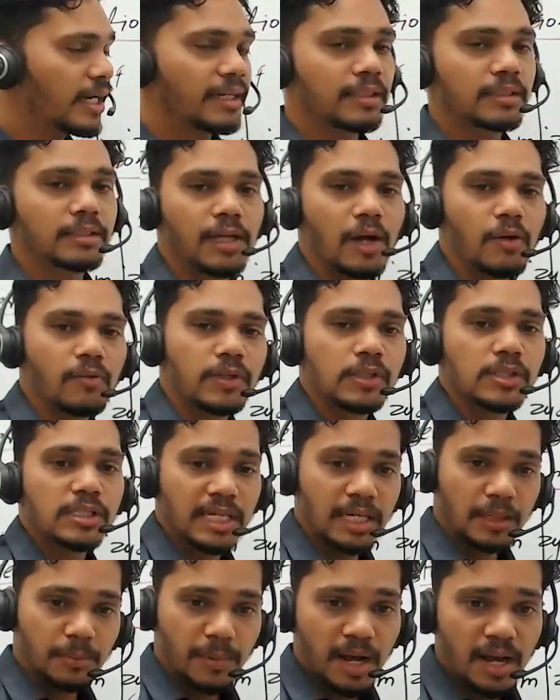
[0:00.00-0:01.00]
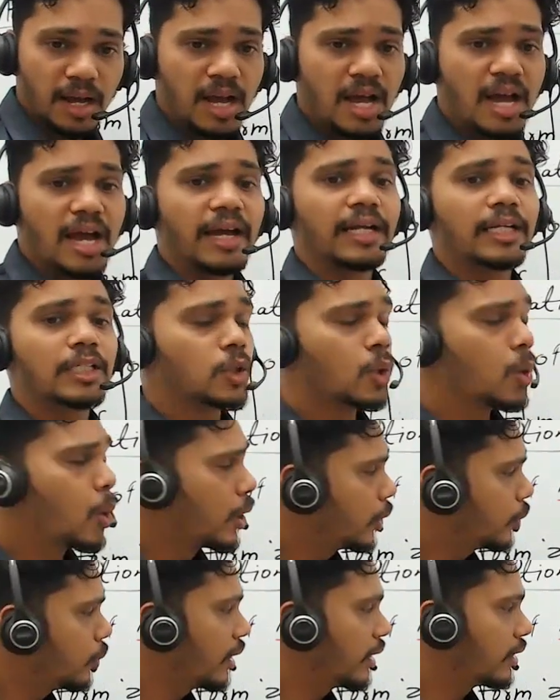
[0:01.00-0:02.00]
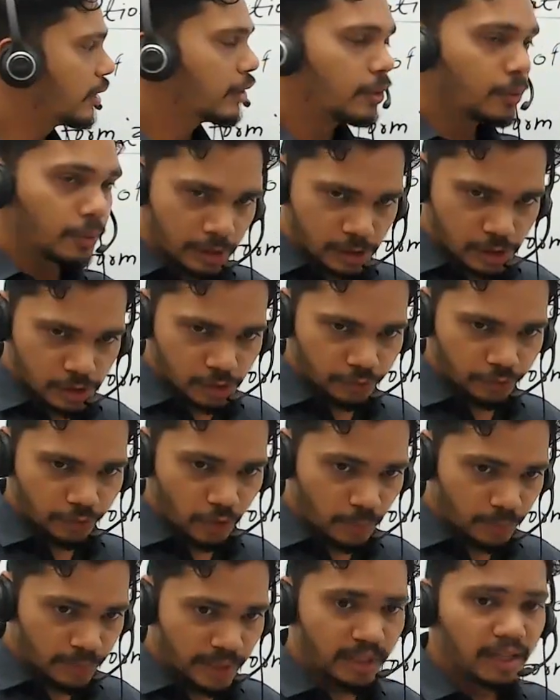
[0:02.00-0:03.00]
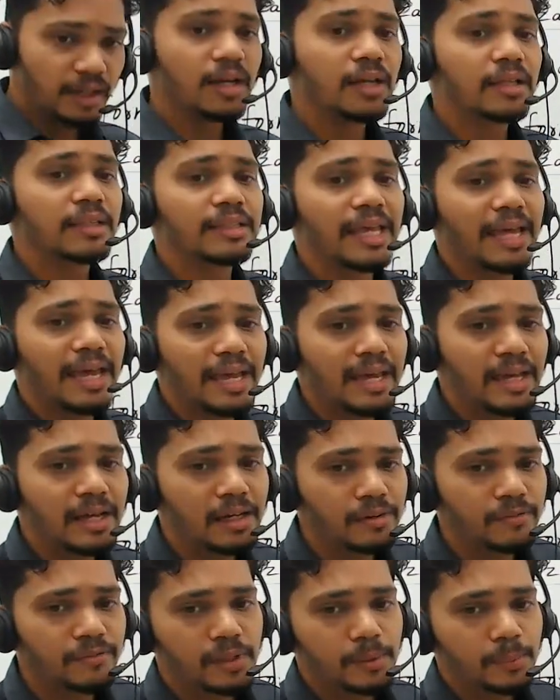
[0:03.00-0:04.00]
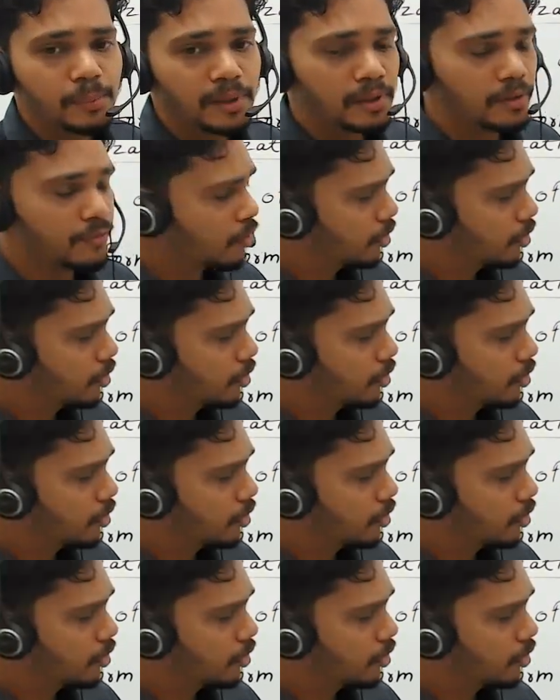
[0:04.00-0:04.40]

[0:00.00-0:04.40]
that is now in stigma. It's going to get a nutrition from there. There will be the